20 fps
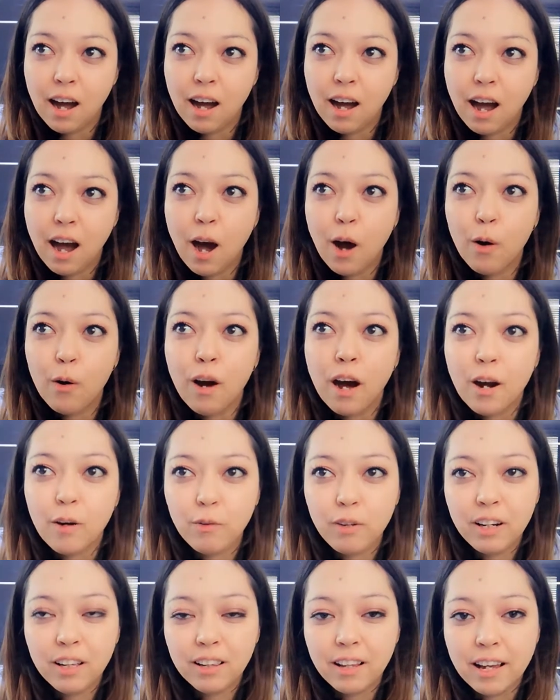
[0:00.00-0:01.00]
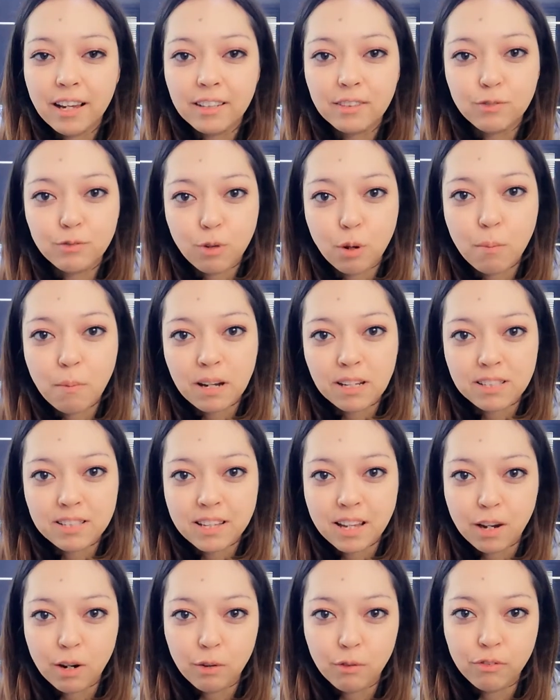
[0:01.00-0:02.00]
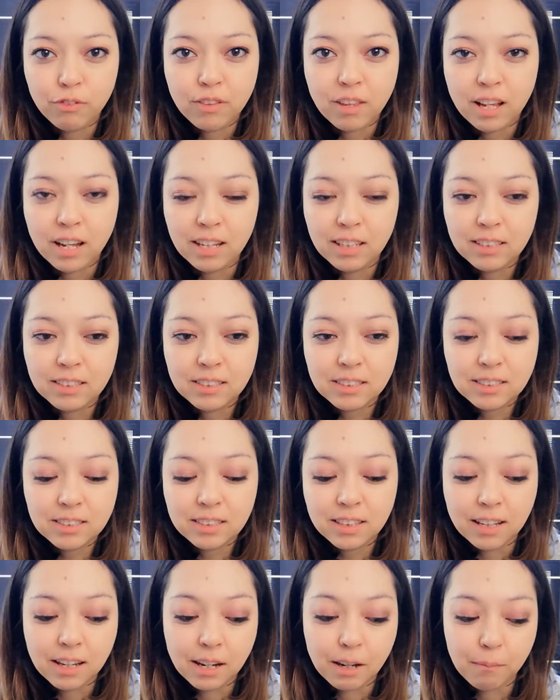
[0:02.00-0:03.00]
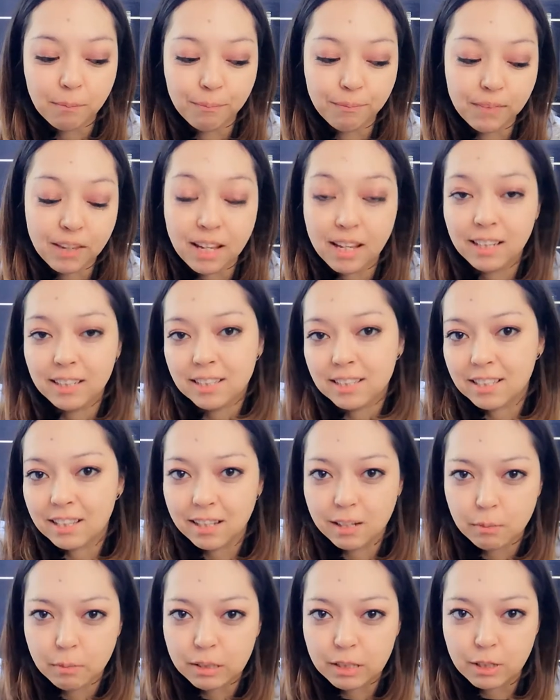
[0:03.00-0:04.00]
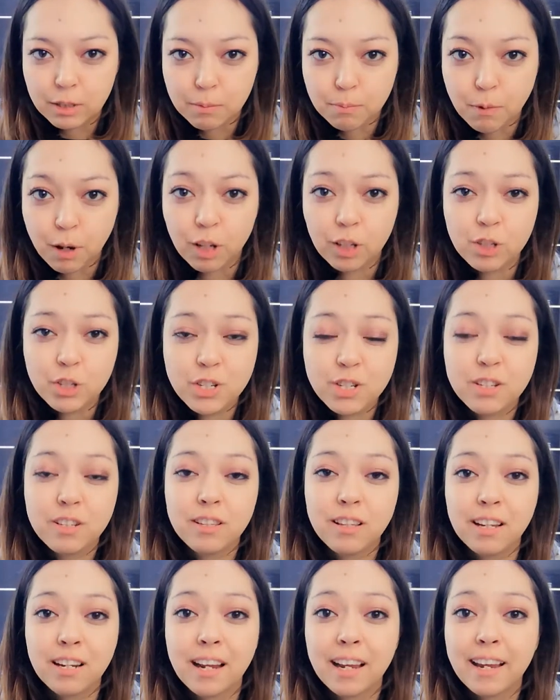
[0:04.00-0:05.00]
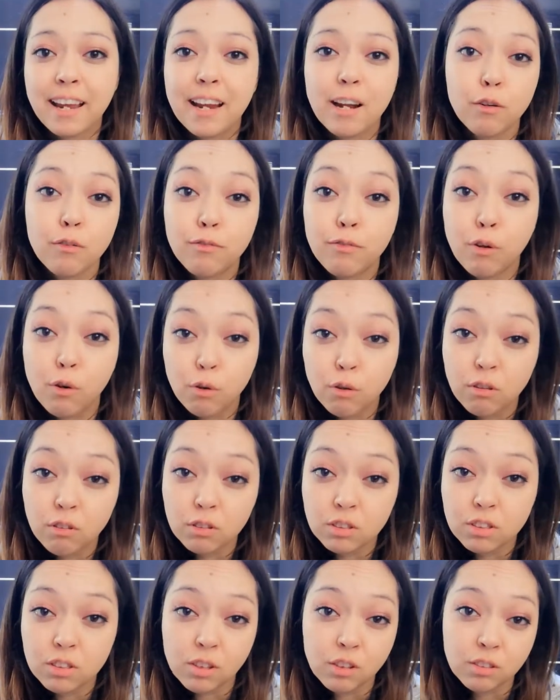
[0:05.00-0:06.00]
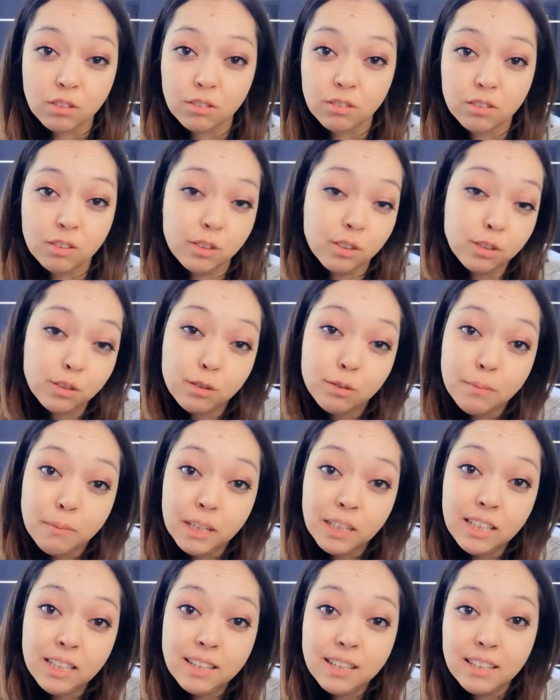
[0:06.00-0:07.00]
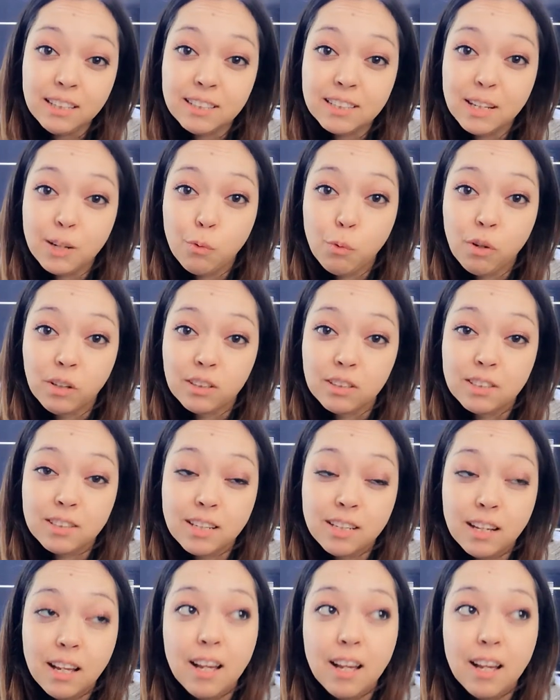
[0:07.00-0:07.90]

how I realized for myself that it's a little bit too much, that I cannot focus on too many things at once